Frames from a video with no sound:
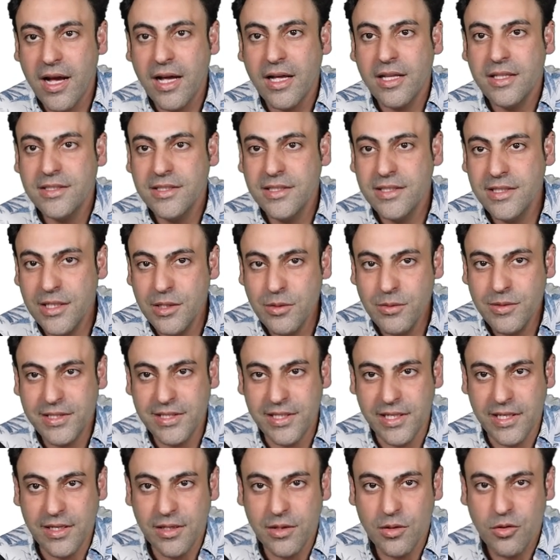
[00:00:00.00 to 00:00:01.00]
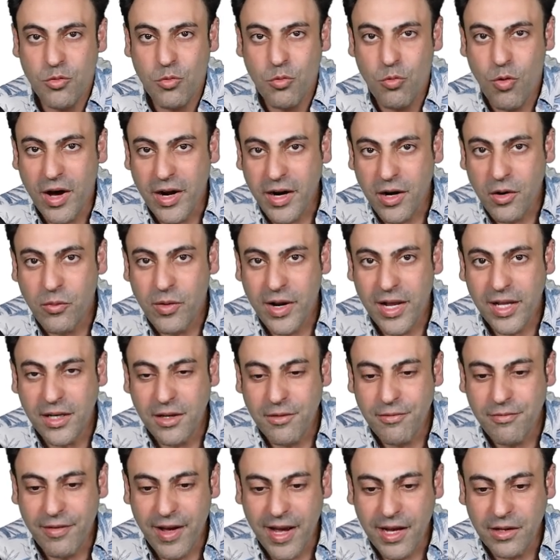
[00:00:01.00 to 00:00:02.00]
leucine, what I really
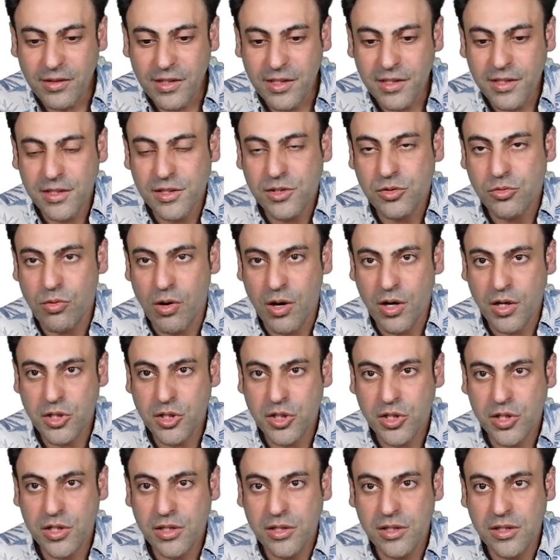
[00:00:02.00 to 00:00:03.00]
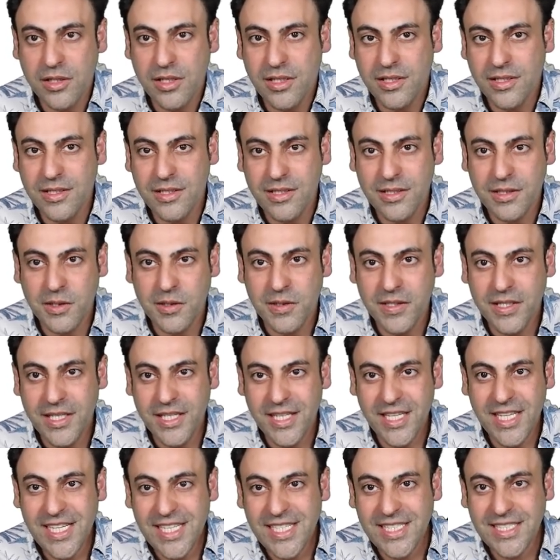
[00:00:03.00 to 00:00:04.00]
found in the structure,
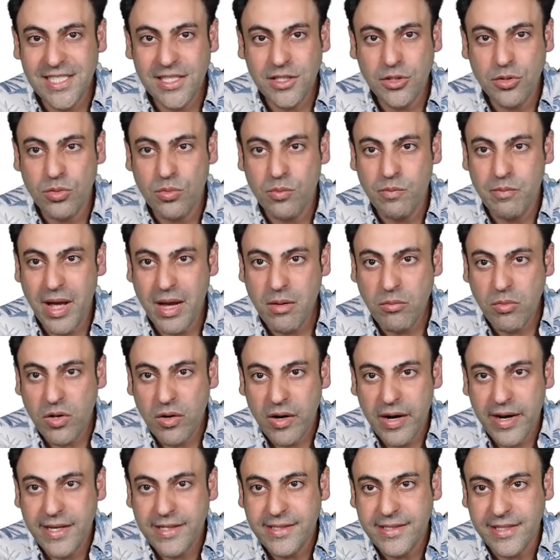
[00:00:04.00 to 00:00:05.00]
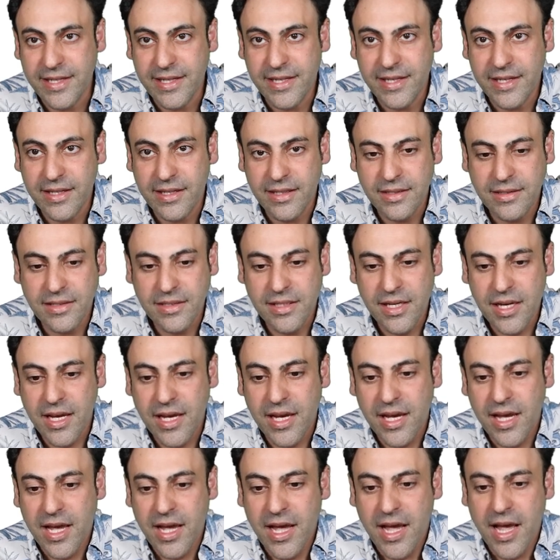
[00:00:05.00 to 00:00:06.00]
easy to memorize it,
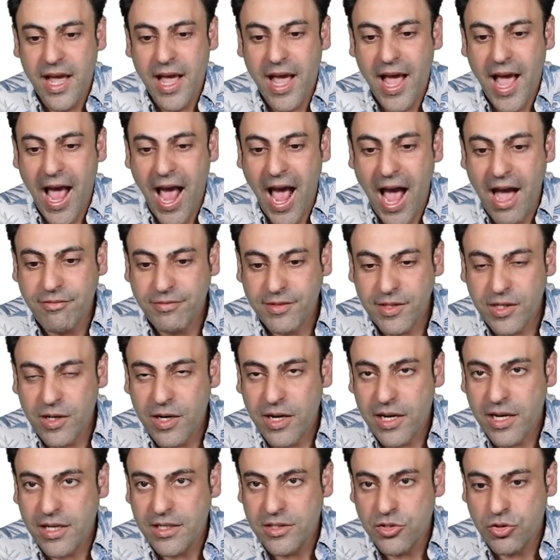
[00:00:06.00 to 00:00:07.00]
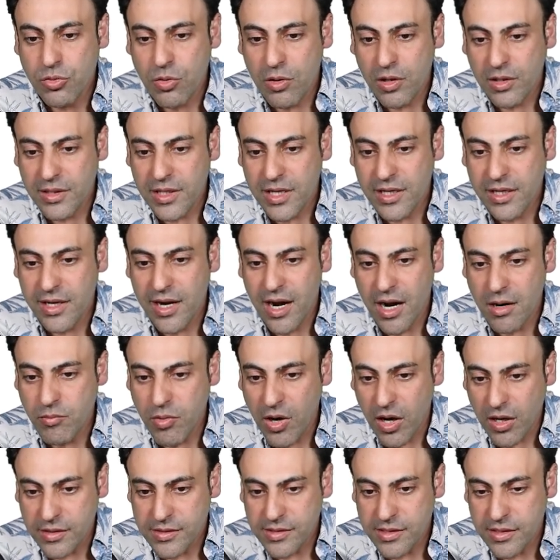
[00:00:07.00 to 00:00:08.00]
after I draw the
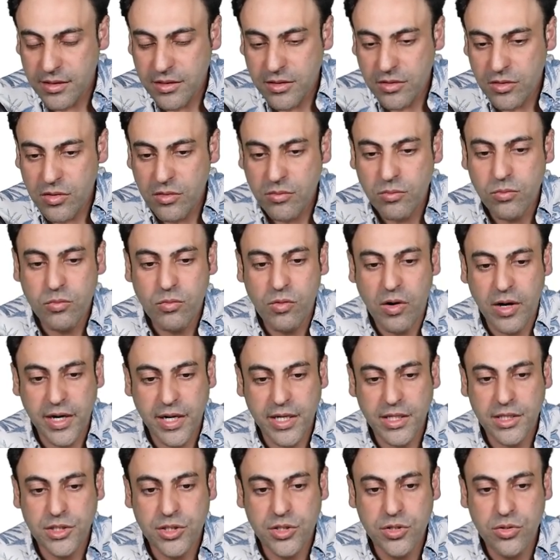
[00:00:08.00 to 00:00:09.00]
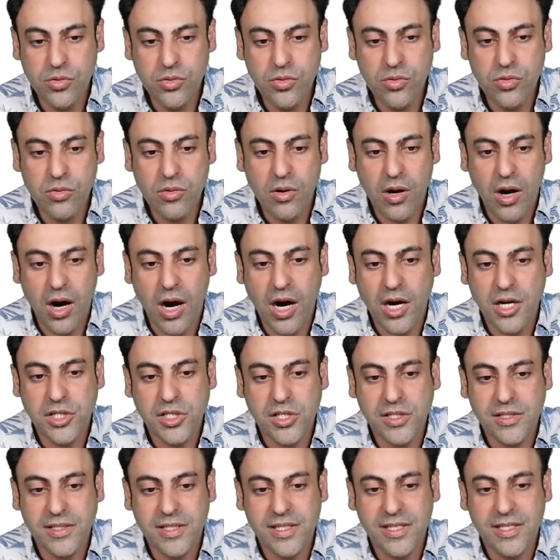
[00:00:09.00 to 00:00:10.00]
carboxyl group, what I do, I
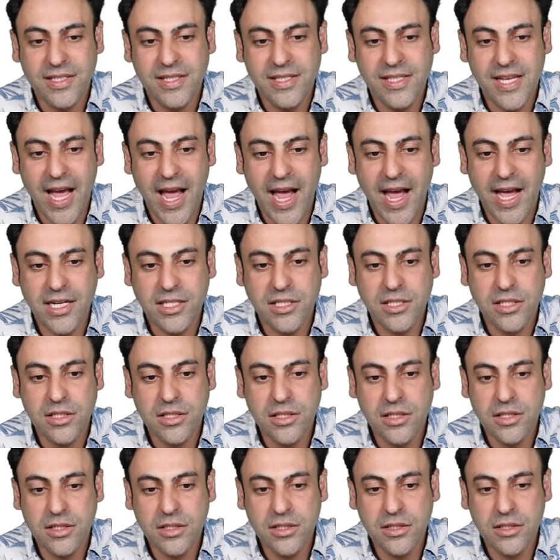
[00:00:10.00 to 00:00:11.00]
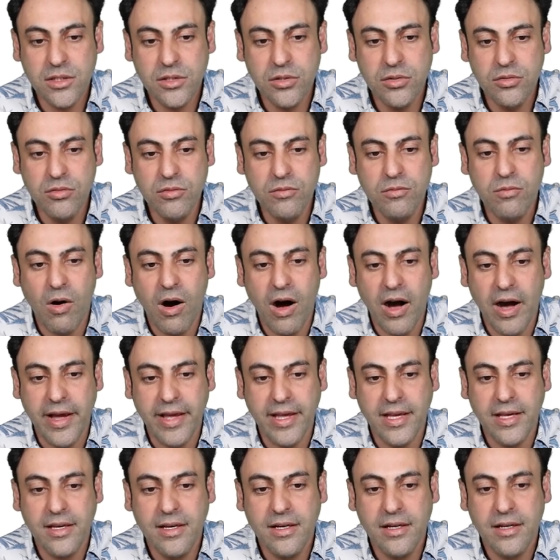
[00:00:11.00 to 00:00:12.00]
just attach
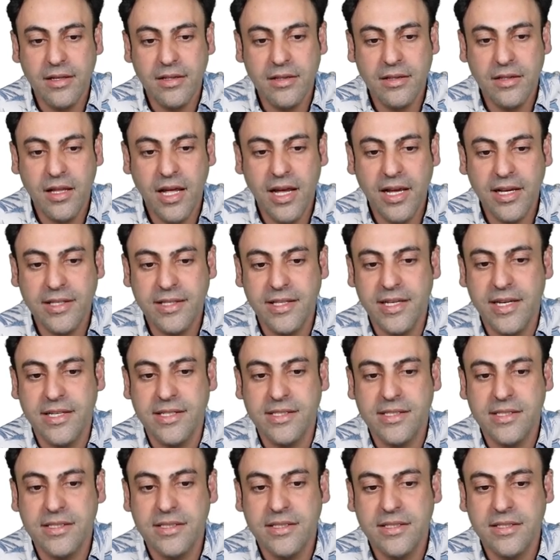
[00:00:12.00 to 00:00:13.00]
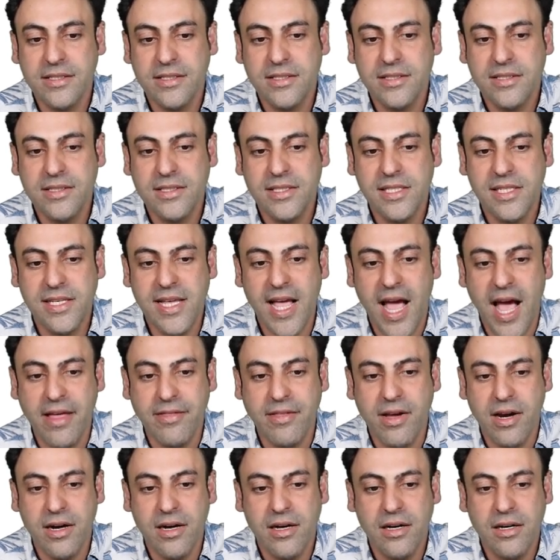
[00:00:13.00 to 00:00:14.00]
2Y like this
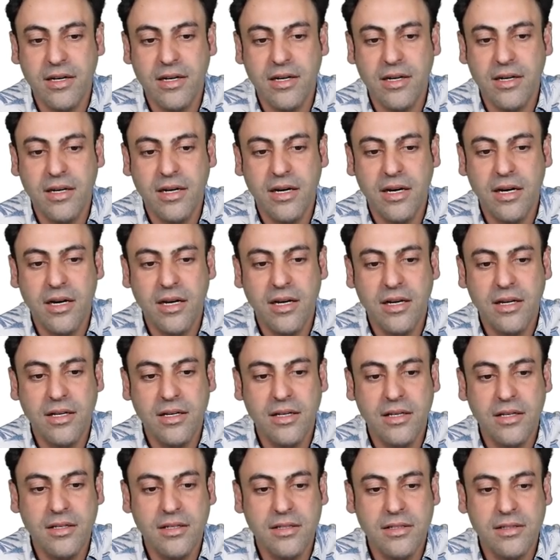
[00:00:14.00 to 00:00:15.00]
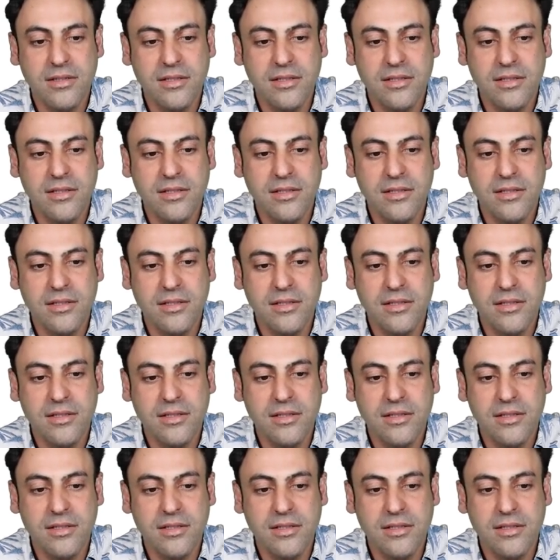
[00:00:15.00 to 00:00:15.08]
together. You